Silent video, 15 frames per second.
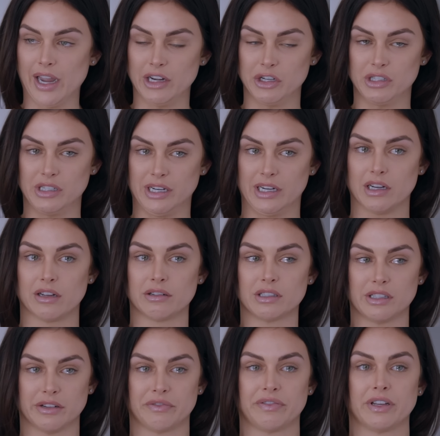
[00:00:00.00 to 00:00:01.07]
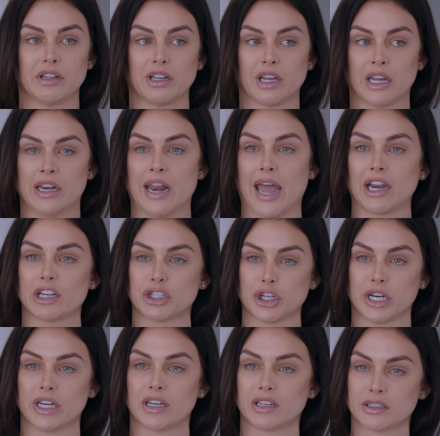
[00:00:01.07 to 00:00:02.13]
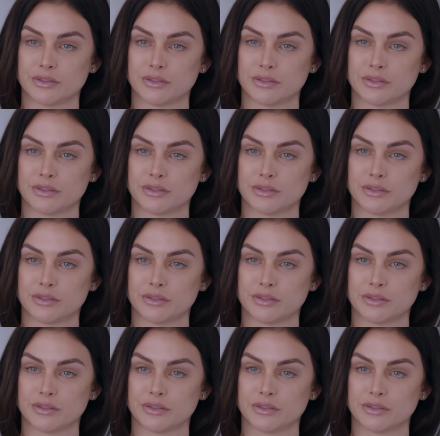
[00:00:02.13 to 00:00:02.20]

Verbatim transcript: I just need to feel a connection.